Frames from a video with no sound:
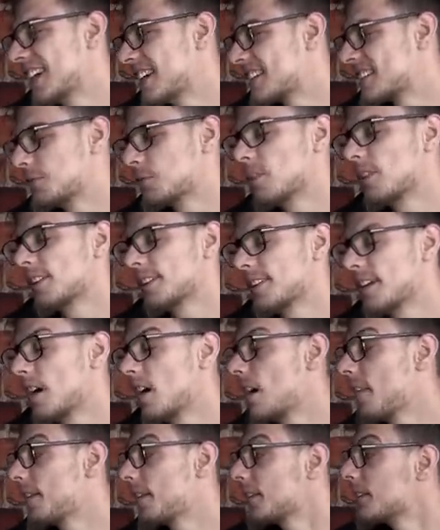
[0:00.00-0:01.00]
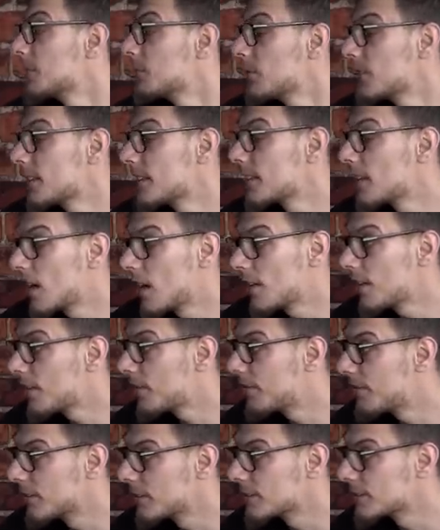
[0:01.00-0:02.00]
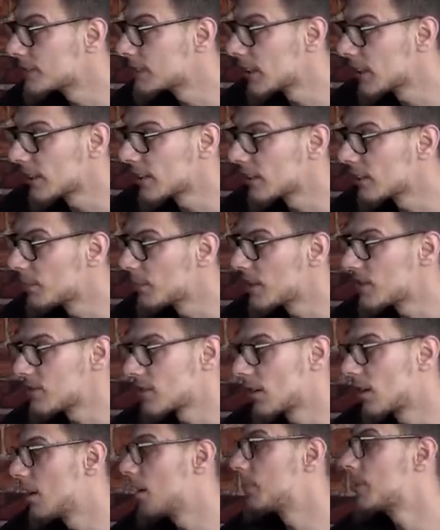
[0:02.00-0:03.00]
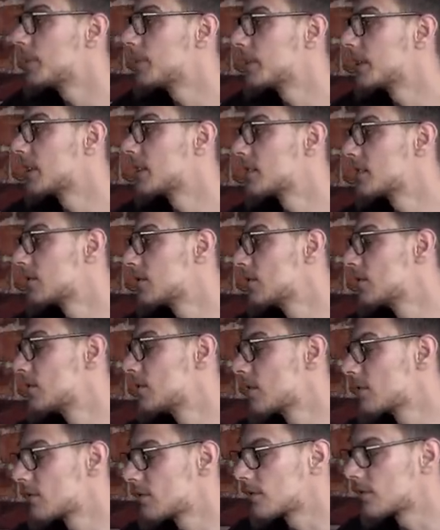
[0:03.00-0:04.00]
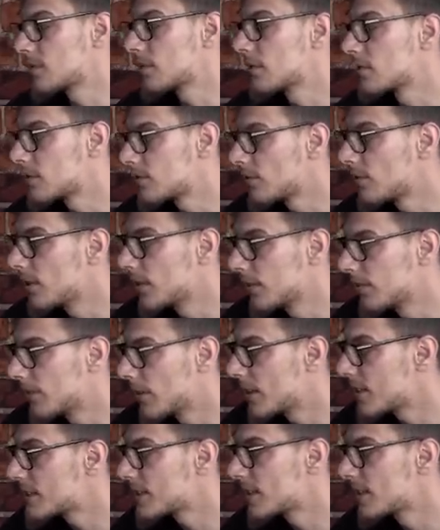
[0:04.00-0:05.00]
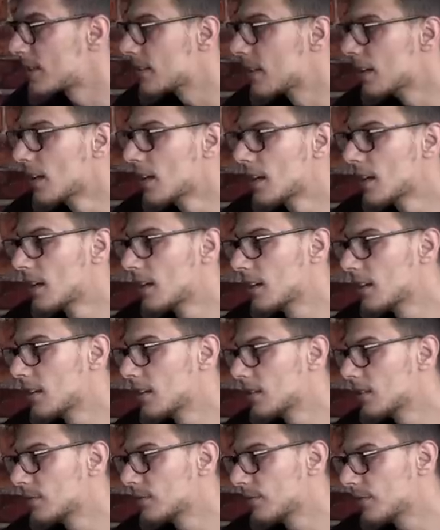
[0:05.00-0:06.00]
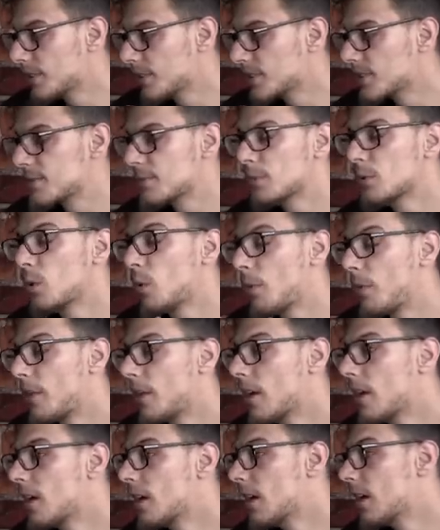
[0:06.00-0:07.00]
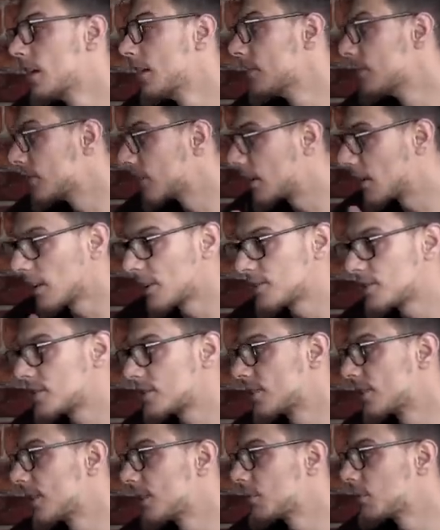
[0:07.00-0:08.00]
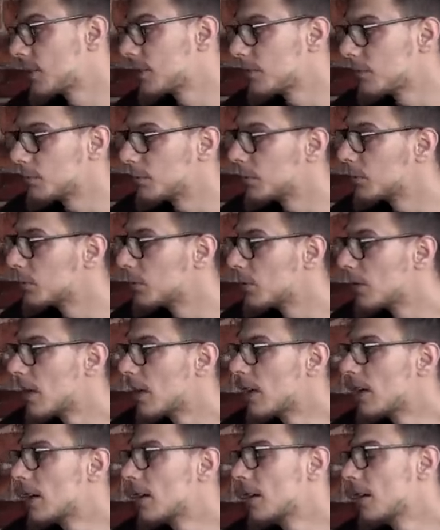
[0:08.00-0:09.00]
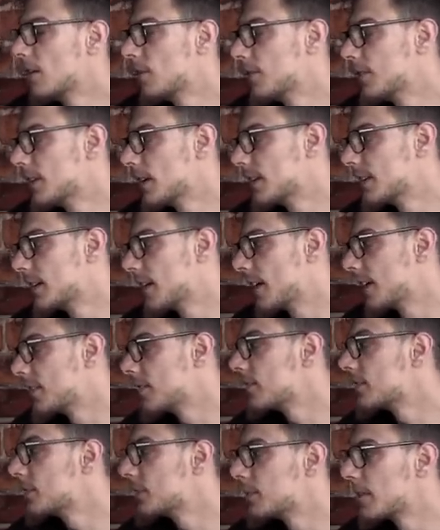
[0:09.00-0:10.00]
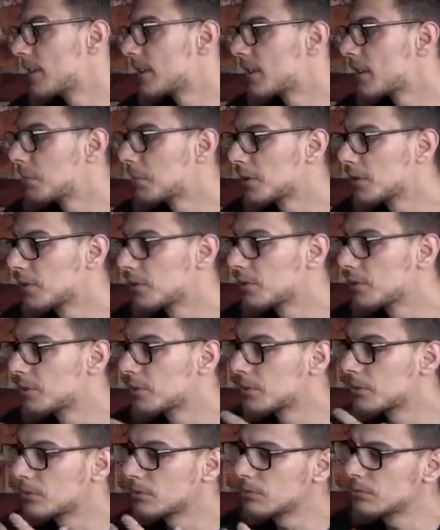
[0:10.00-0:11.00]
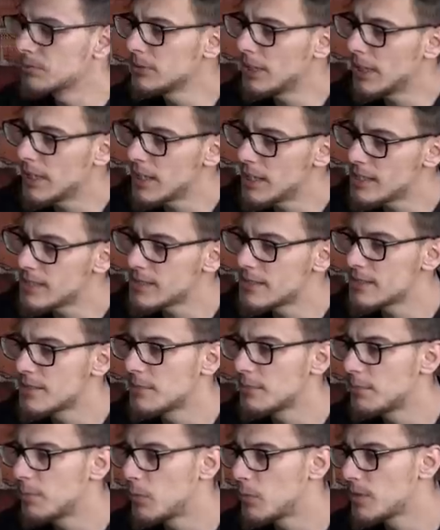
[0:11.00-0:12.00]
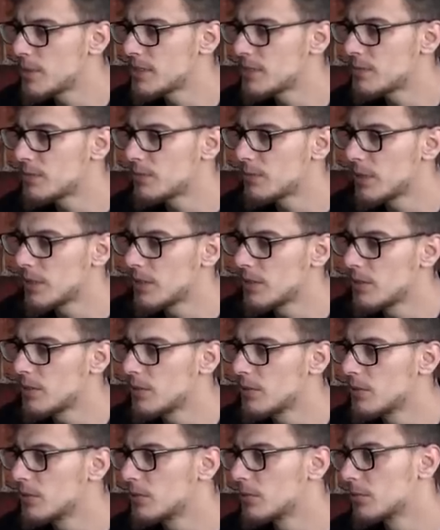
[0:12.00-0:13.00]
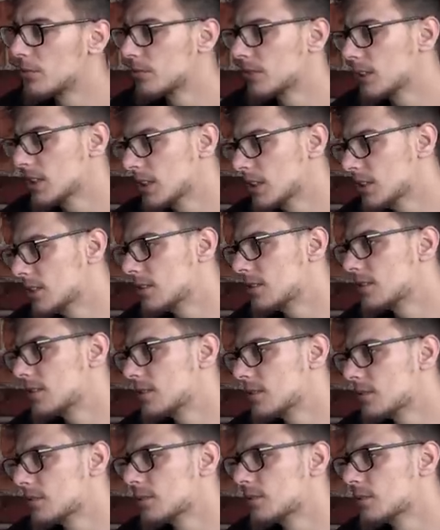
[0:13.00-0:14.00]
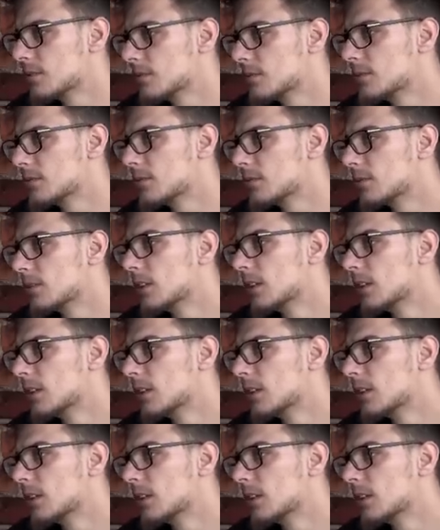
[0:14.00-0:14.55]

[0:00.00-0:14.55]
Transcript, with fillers: the one on the Honda. The one on the Honda feels like a magic carpet, because it changes gears very fast and very smooth. The clutch is lightweight to pull. On the other hand, the BMW has some points when you need to